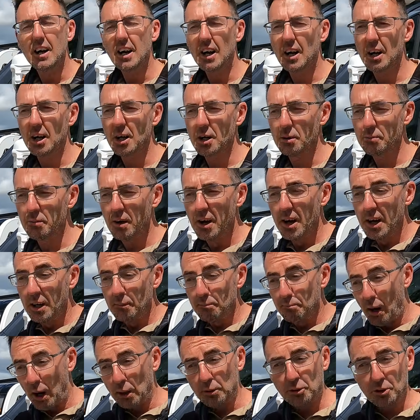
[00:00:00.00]

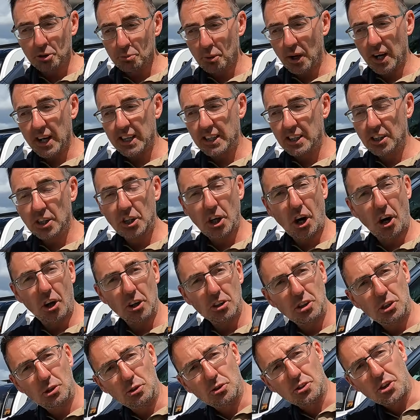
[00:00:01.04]
Motorway, you
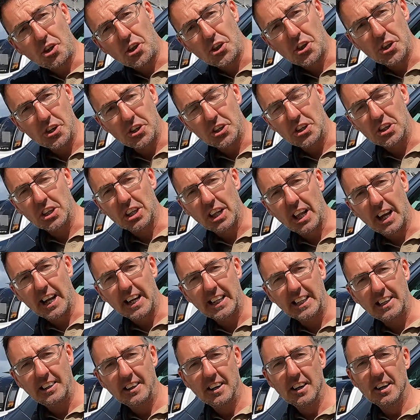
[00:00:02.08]
can't use the third
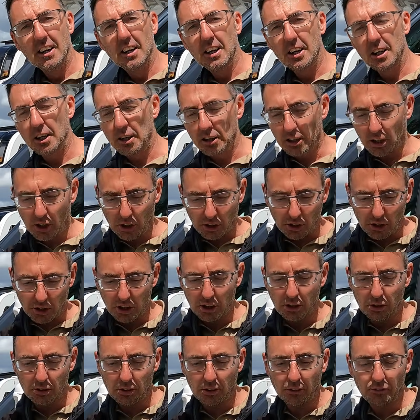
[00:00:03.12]
lane, you can only
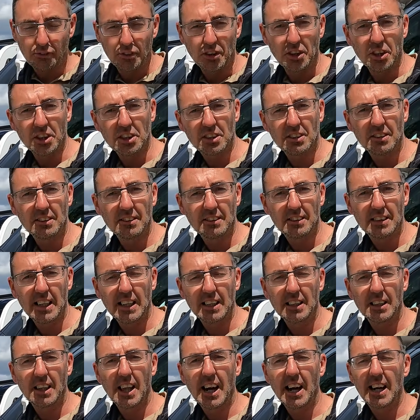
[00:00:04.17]
use the first and
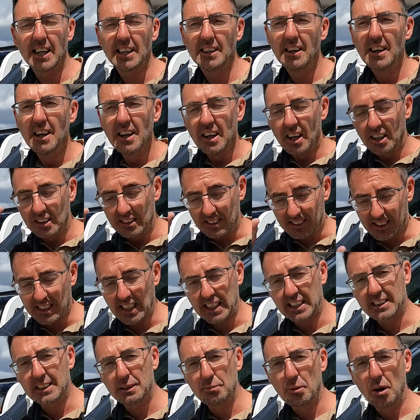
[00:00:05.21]
second lane, and it's
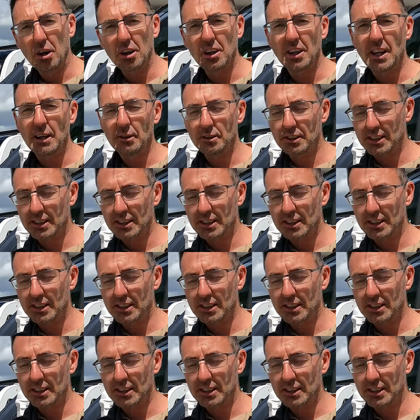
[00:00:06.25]
60 mile an hour.